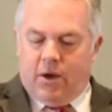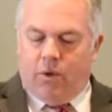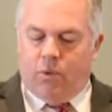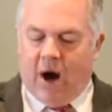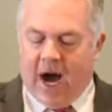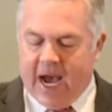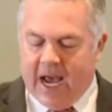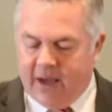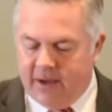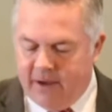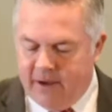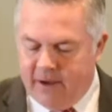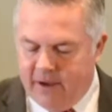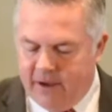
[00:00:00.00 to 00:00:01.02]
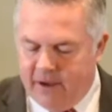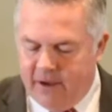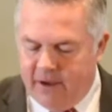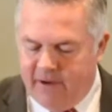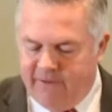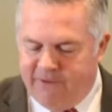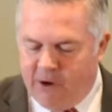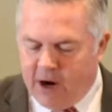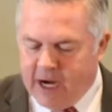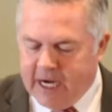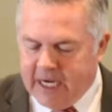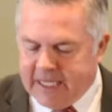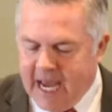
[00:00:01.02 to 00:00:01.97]
Why?
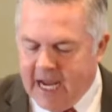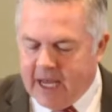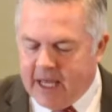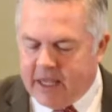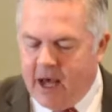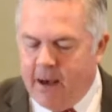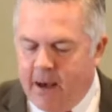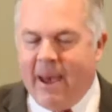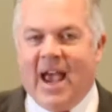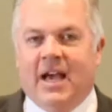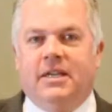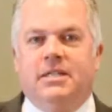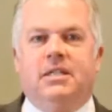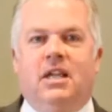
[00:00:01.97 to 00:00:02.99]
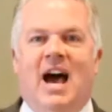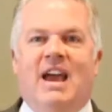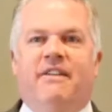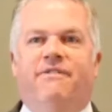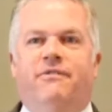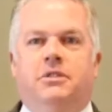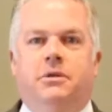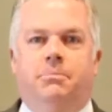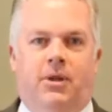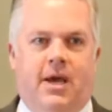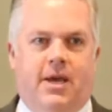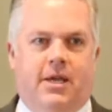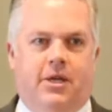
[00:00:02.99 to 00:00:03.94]
For he taketh a man's life to
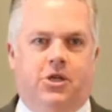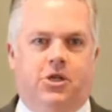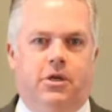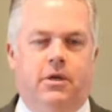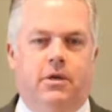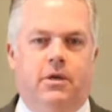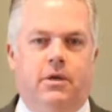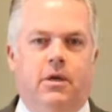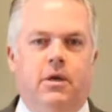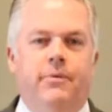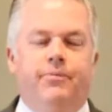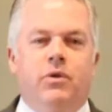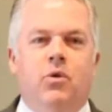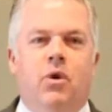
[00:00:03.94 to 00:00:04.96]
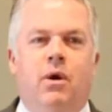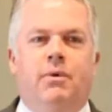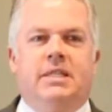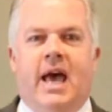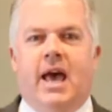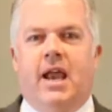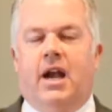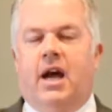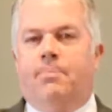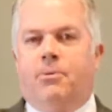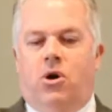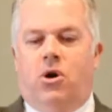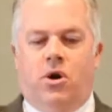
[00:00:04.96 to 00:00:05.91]
pledge. What was that
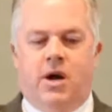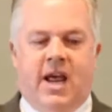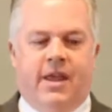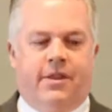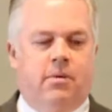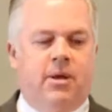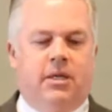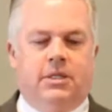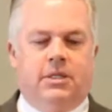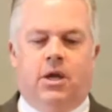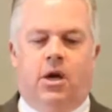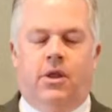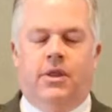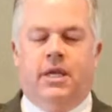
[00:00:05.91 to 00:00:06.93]
upper or nether millstone?